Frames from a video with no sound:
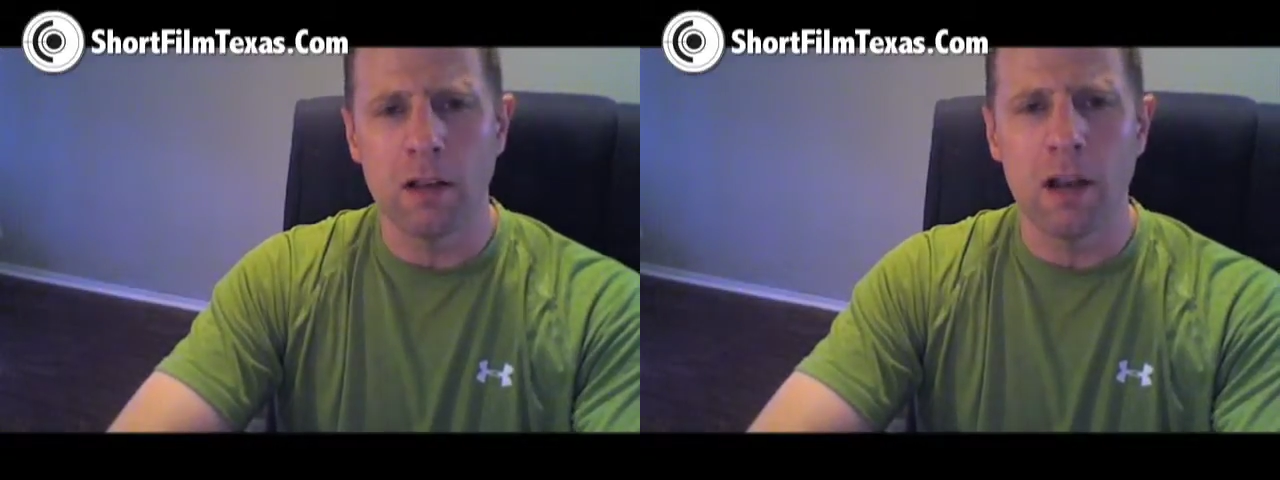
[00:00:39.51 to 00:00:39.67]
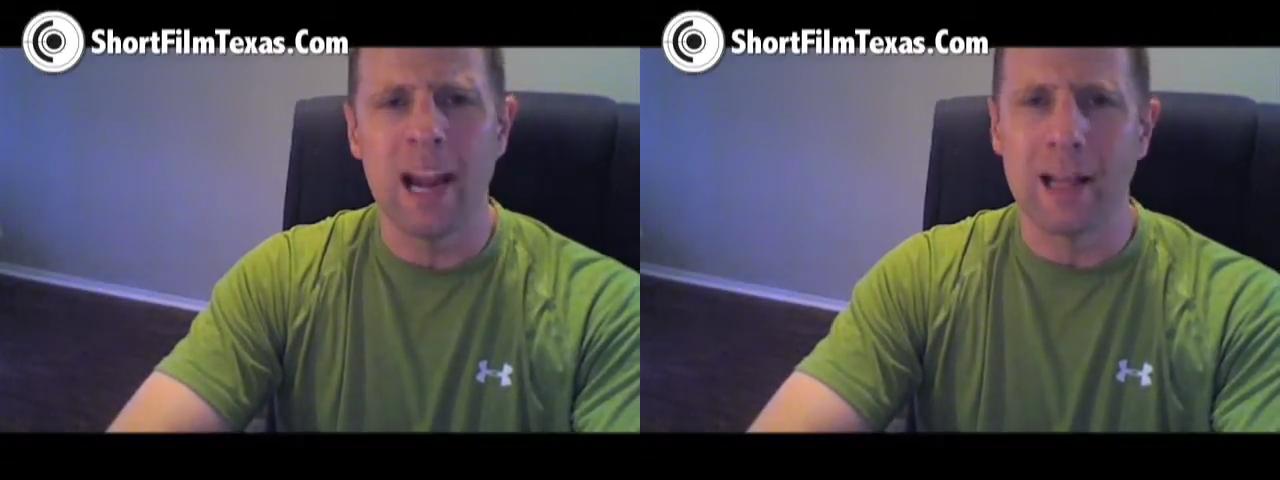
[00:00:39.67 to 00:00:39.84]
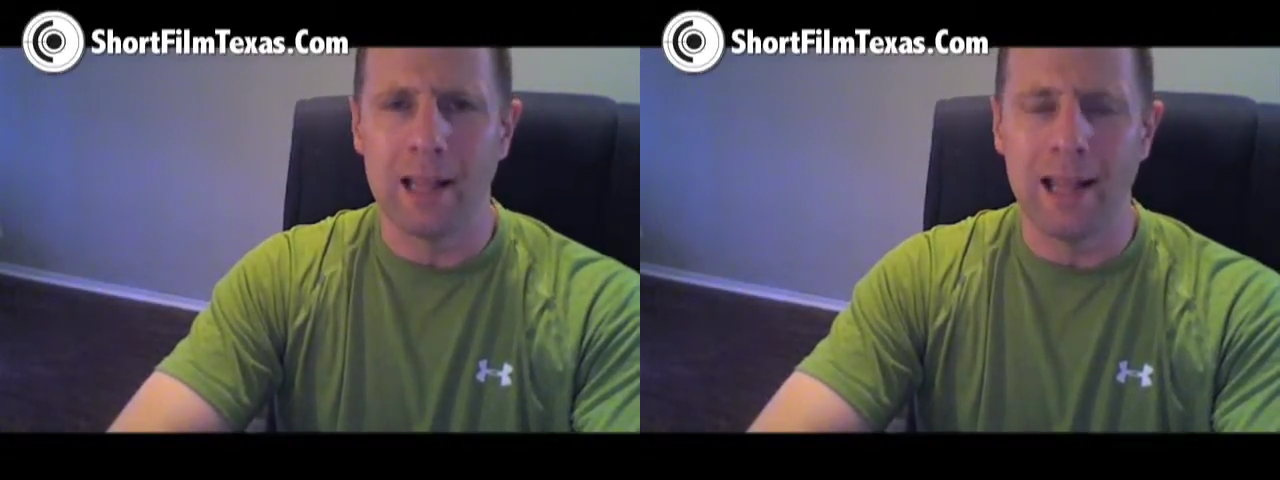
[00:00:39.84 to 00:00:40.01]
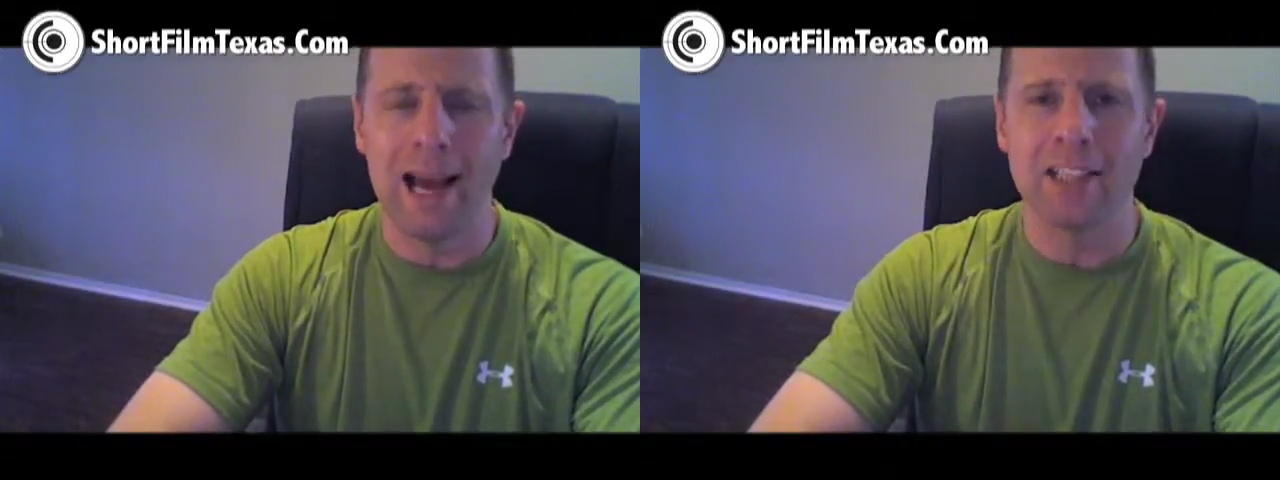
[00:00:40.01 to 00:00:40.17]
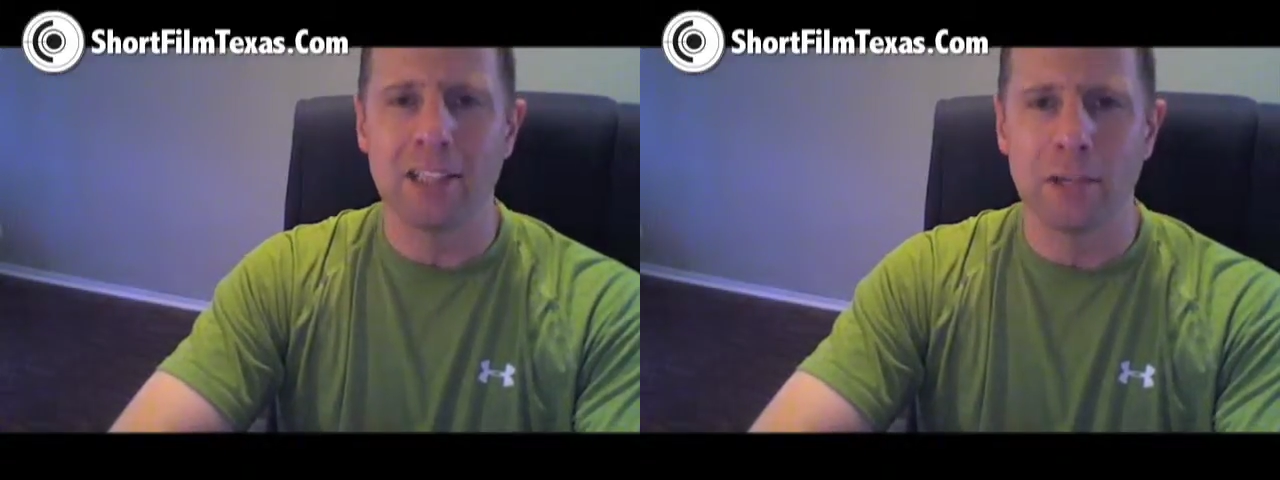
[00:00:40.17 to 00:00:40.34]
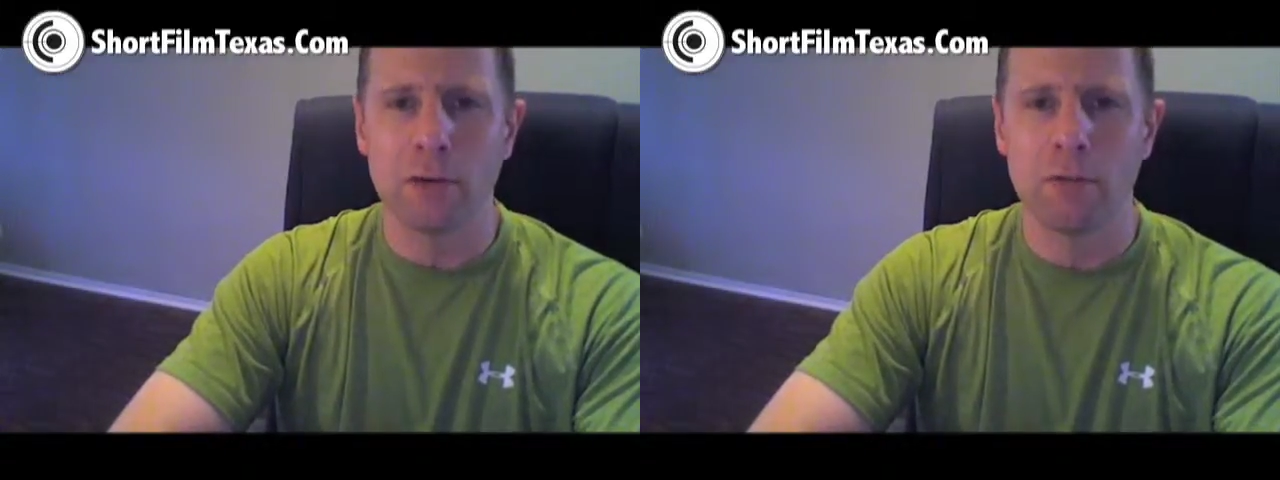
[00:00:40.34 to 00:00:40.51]
call it a
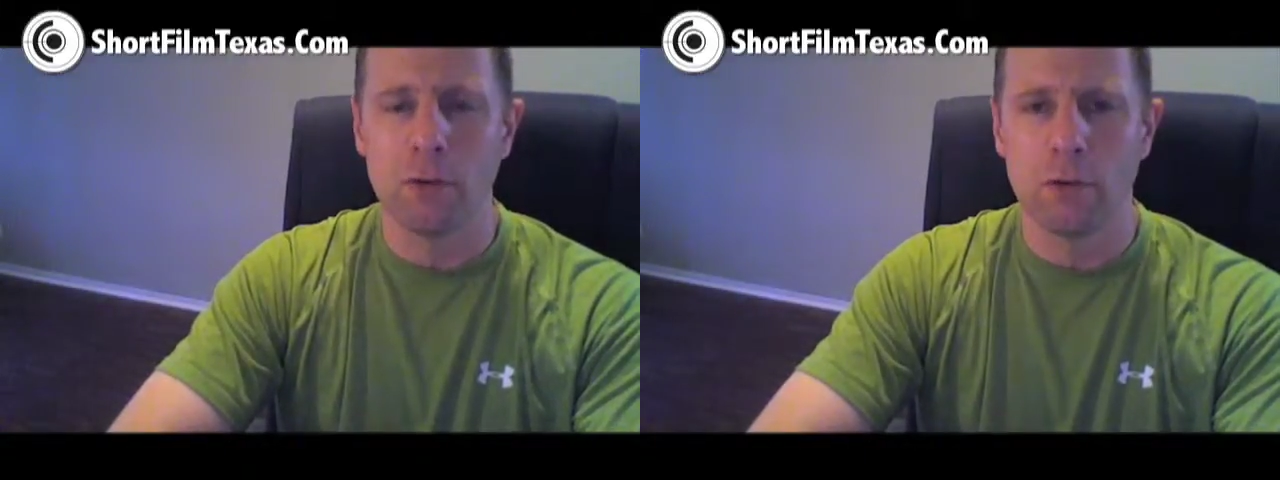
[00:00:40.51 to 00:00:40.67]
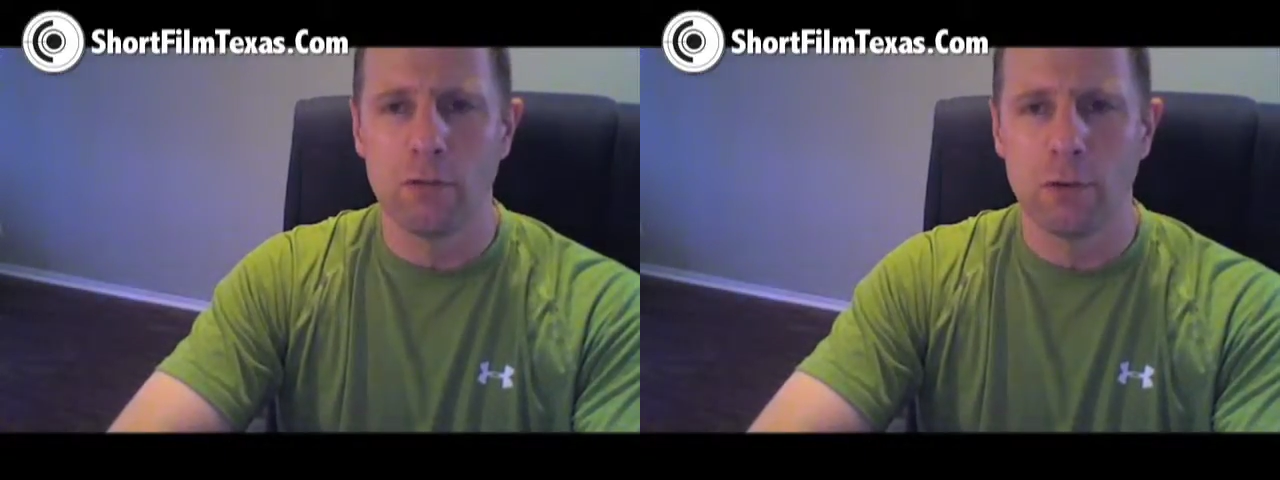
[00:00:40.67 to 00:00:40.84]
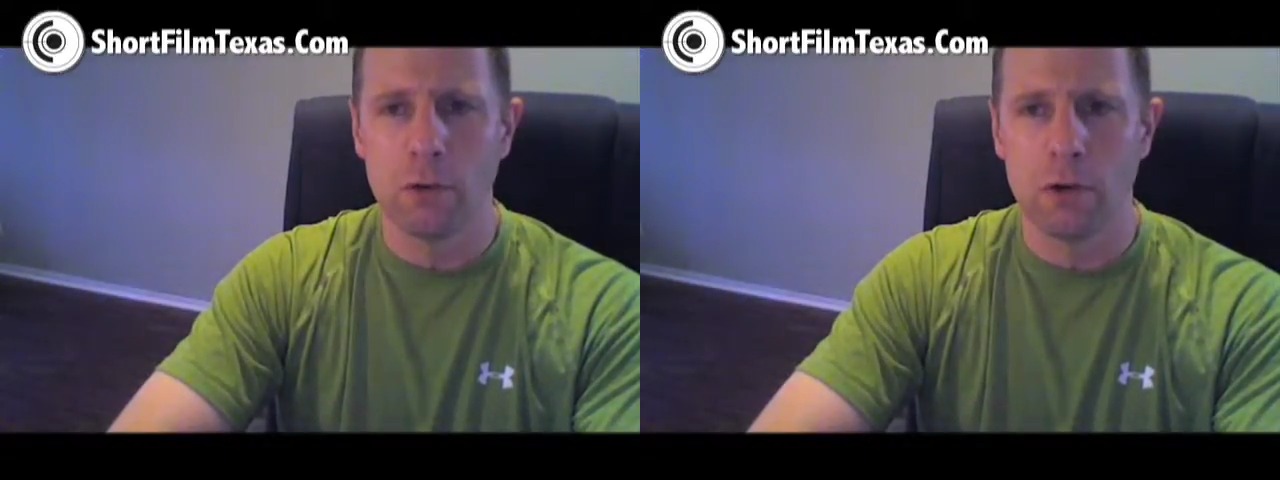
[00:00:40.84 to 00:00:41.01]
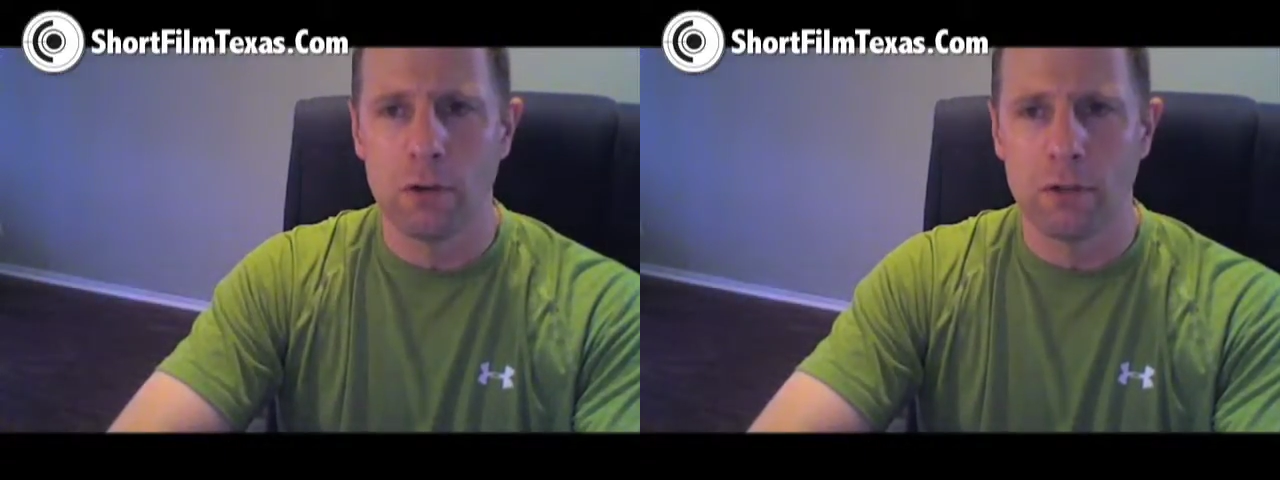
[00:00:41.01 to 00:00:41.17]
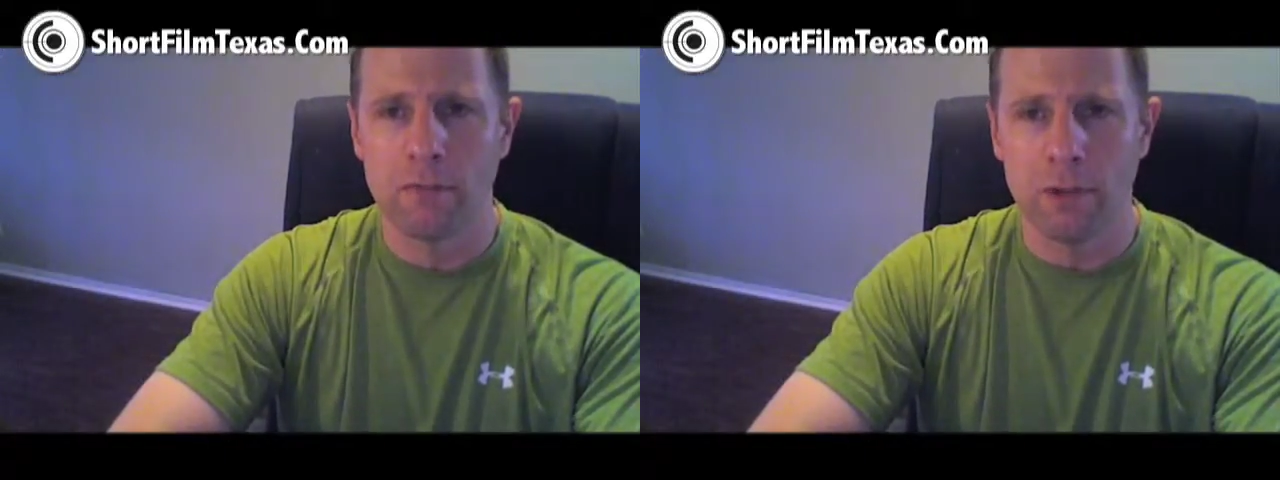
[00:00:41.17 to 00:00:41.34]
classic review, if you will.